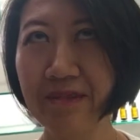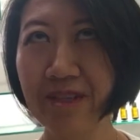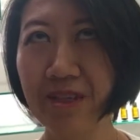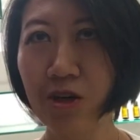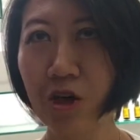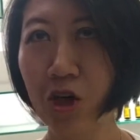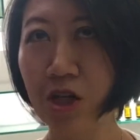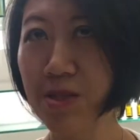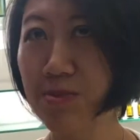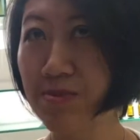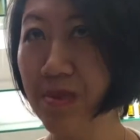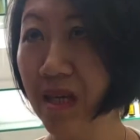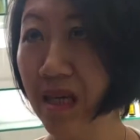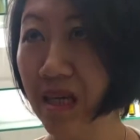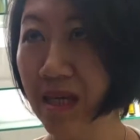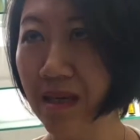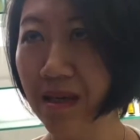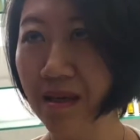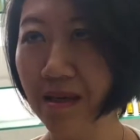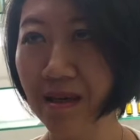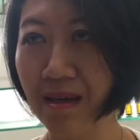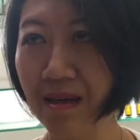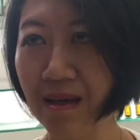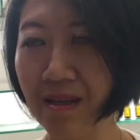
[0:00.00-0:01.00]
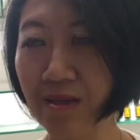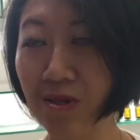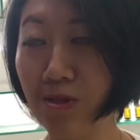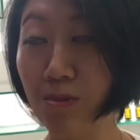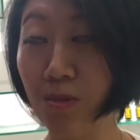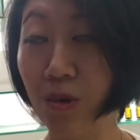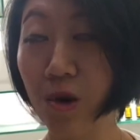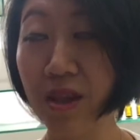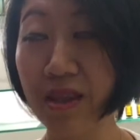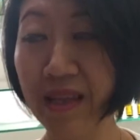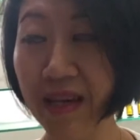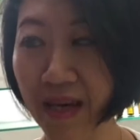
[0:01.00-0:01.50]
caused me into
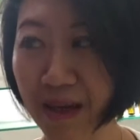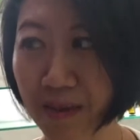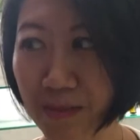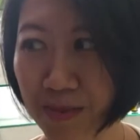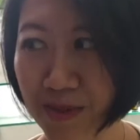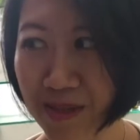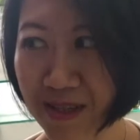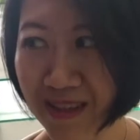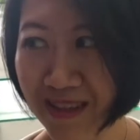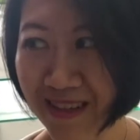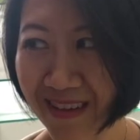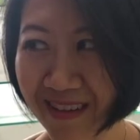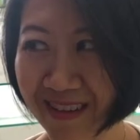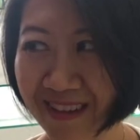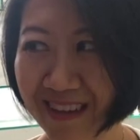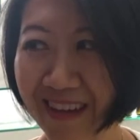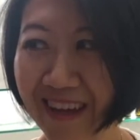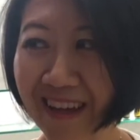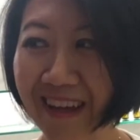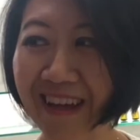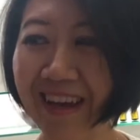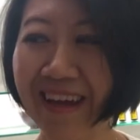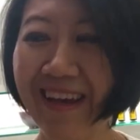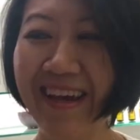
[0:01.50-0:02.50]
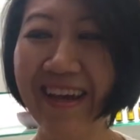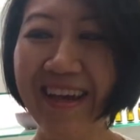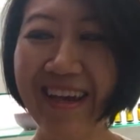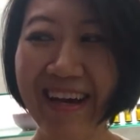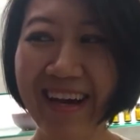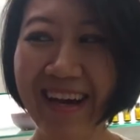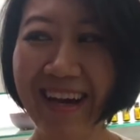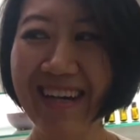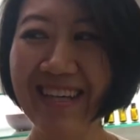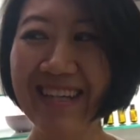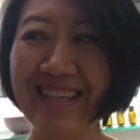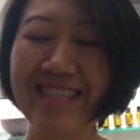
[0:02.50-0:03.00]
more debts. Yeah.
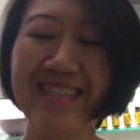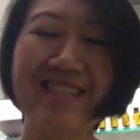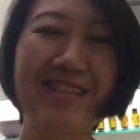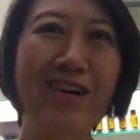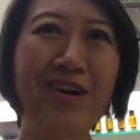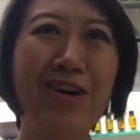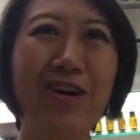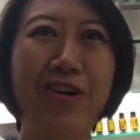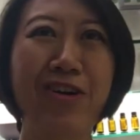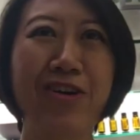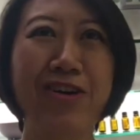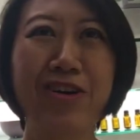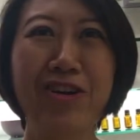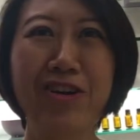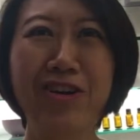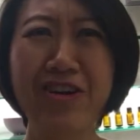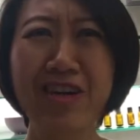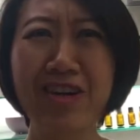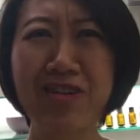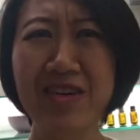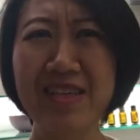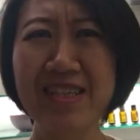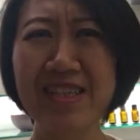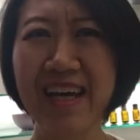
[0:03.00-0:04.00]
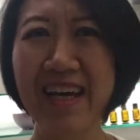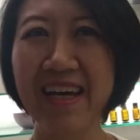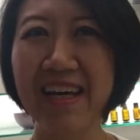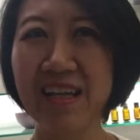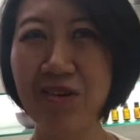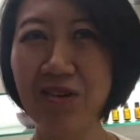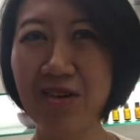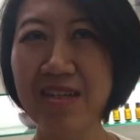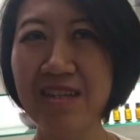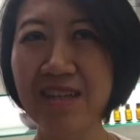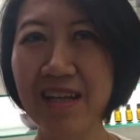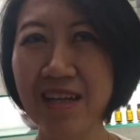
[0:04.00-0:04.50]
How? So you know, he was like
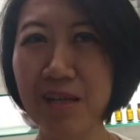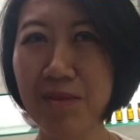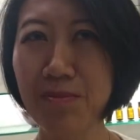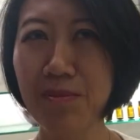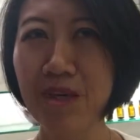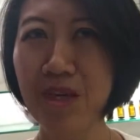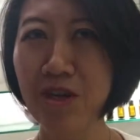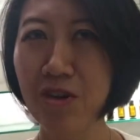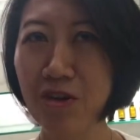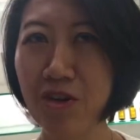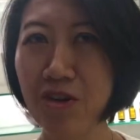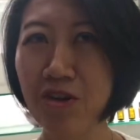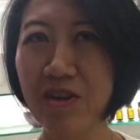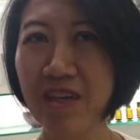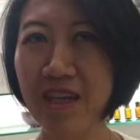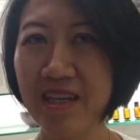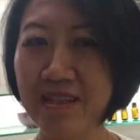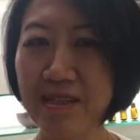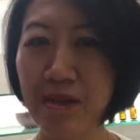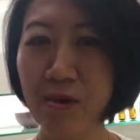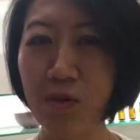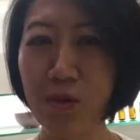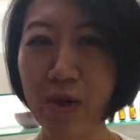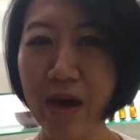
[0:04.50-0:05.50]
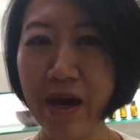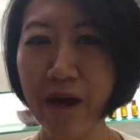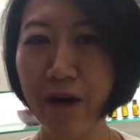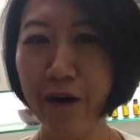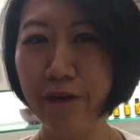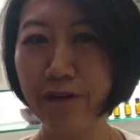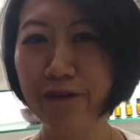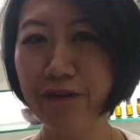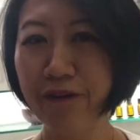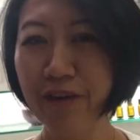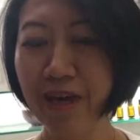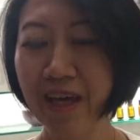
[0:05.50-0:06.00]
he was telling me, you know, there's a way
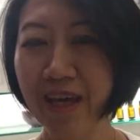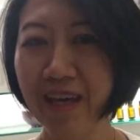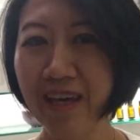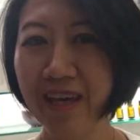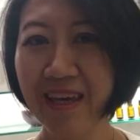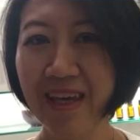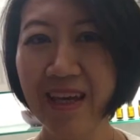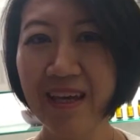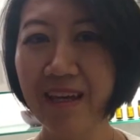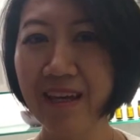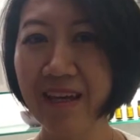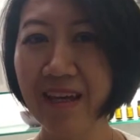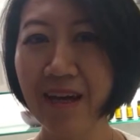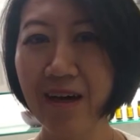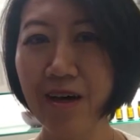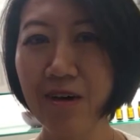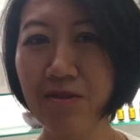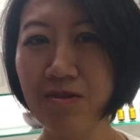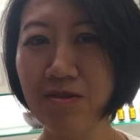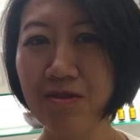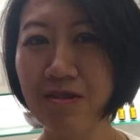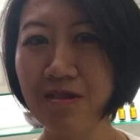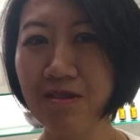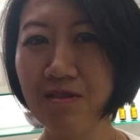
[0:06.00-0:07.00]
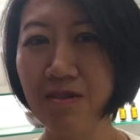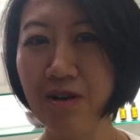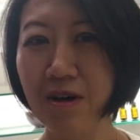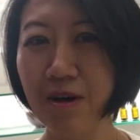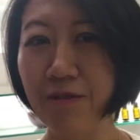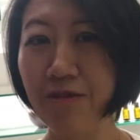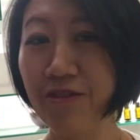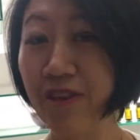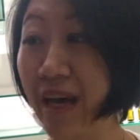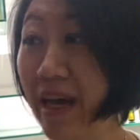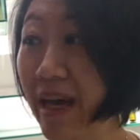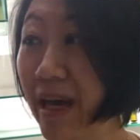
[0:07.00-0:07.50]
of getting out
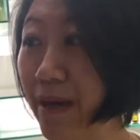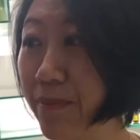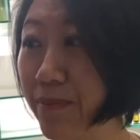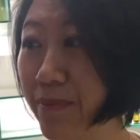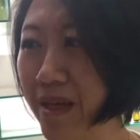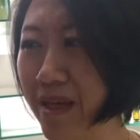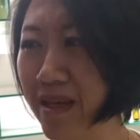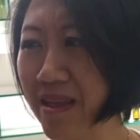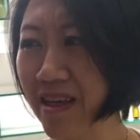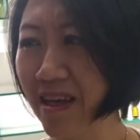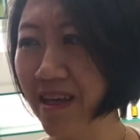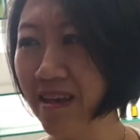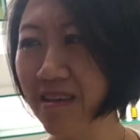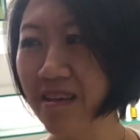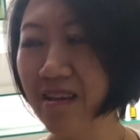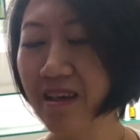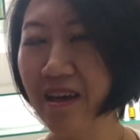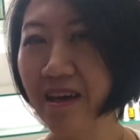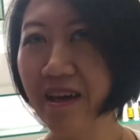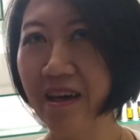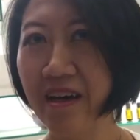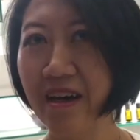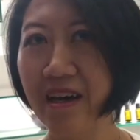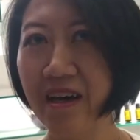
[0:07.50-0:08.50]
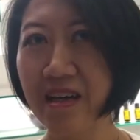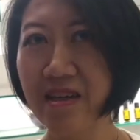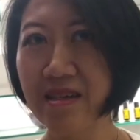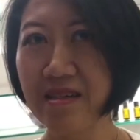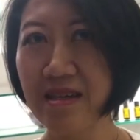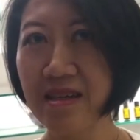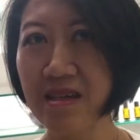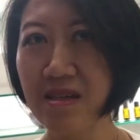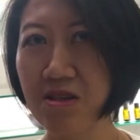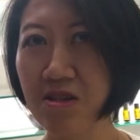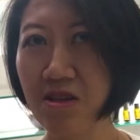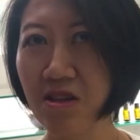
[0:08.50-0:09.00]
of that. And mm-hmm. then uh, he
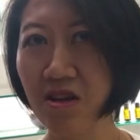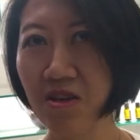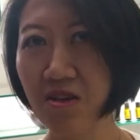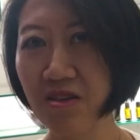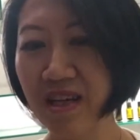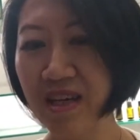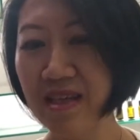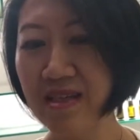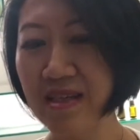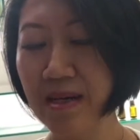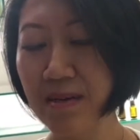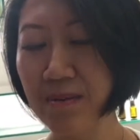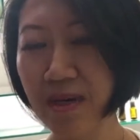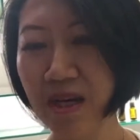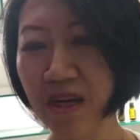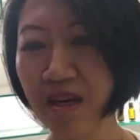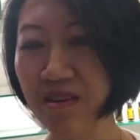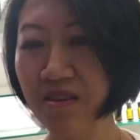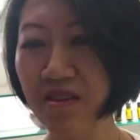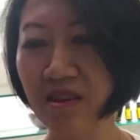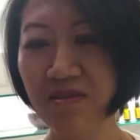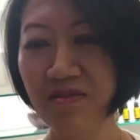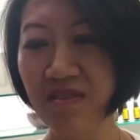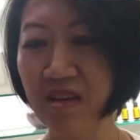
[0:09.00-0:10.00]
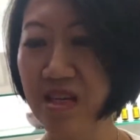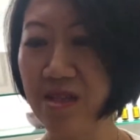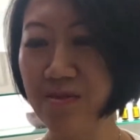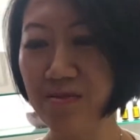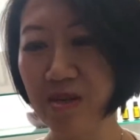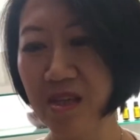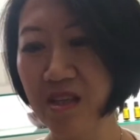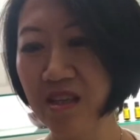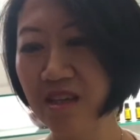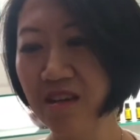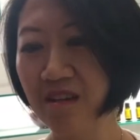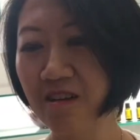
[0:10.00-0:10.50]
says, you know, there's some kind of
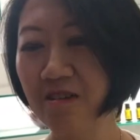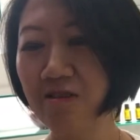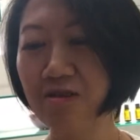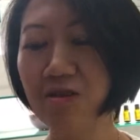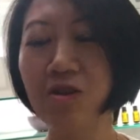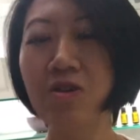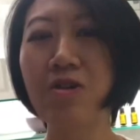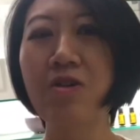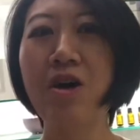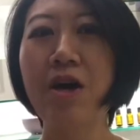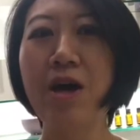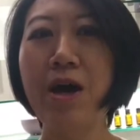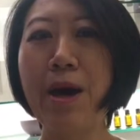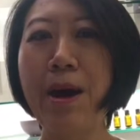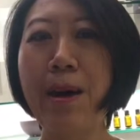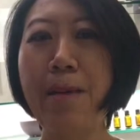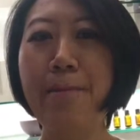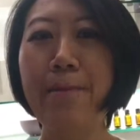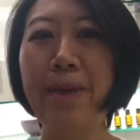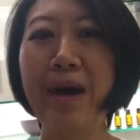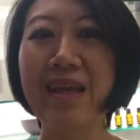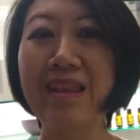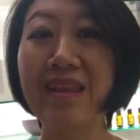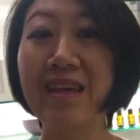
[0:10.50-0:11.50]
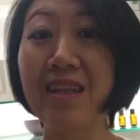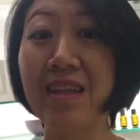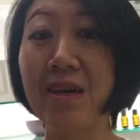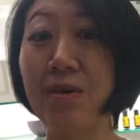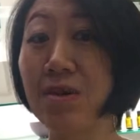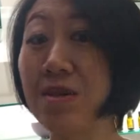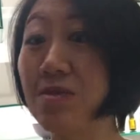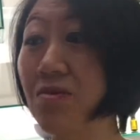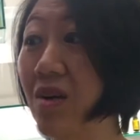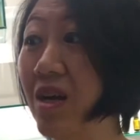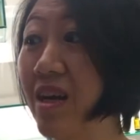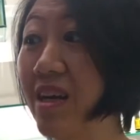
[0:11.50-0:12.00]
investment deal. So mm. back then I
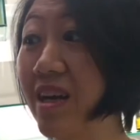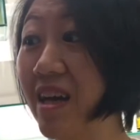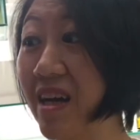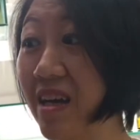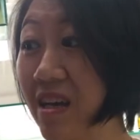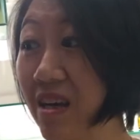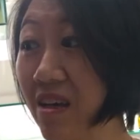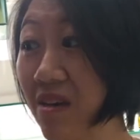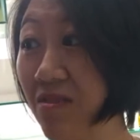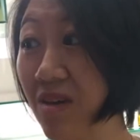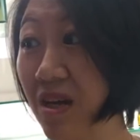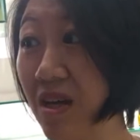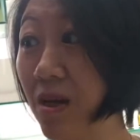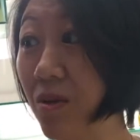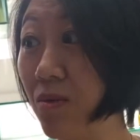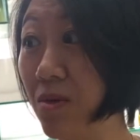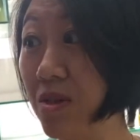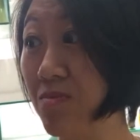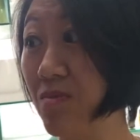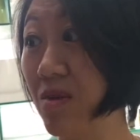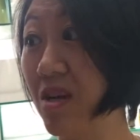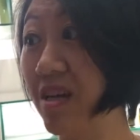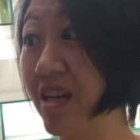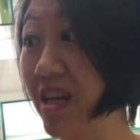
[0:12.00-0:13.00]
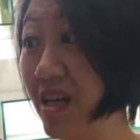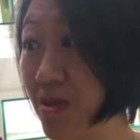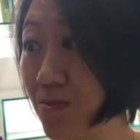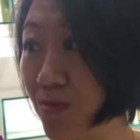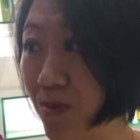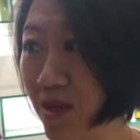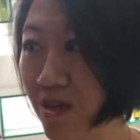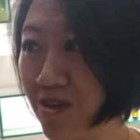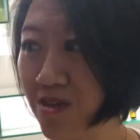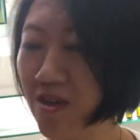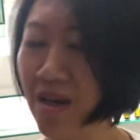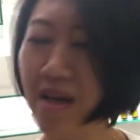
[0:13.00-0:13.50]
was very naive and I was mm. very
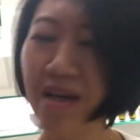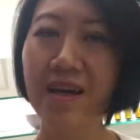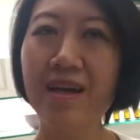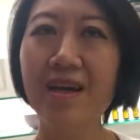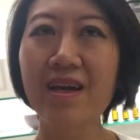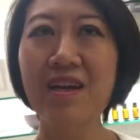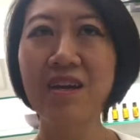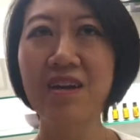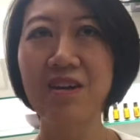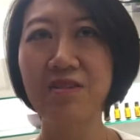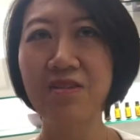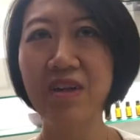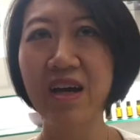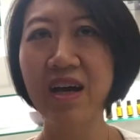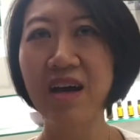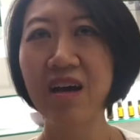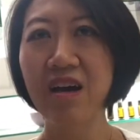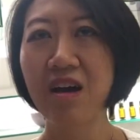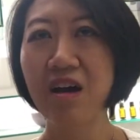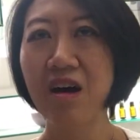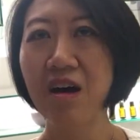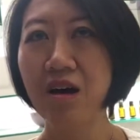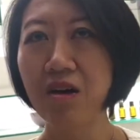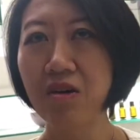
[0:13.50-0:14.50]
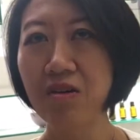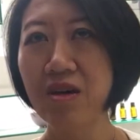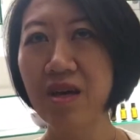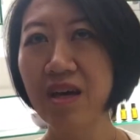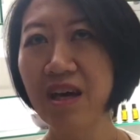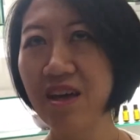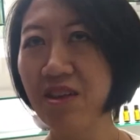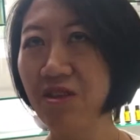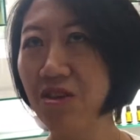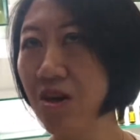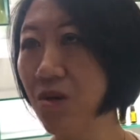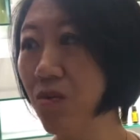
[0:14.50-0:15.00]
desperate. So I kind mm. of like, okay,
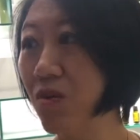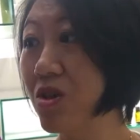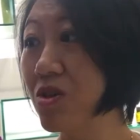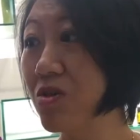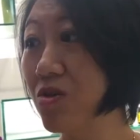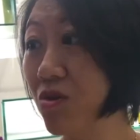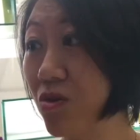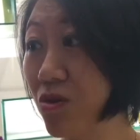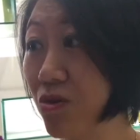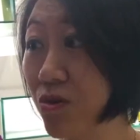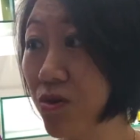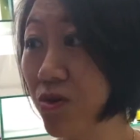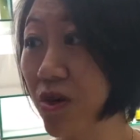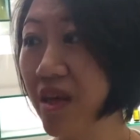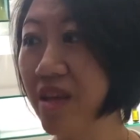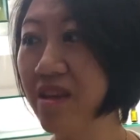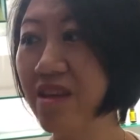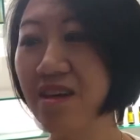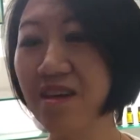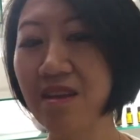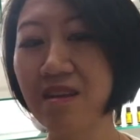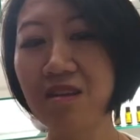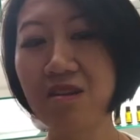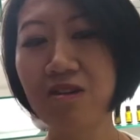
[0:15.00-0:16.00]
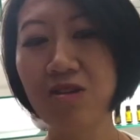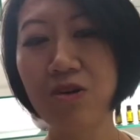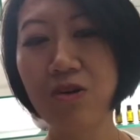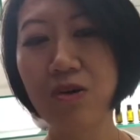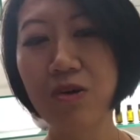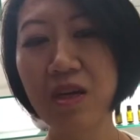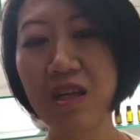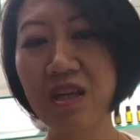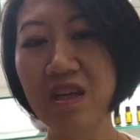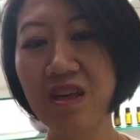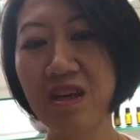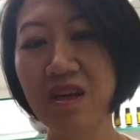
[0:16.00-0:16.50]
I thought it was true. And then, you know,
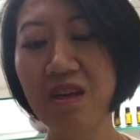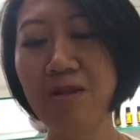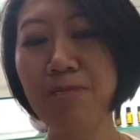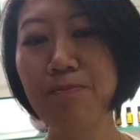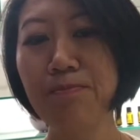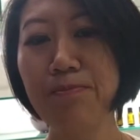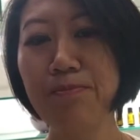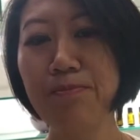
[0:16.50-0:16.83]
in the end,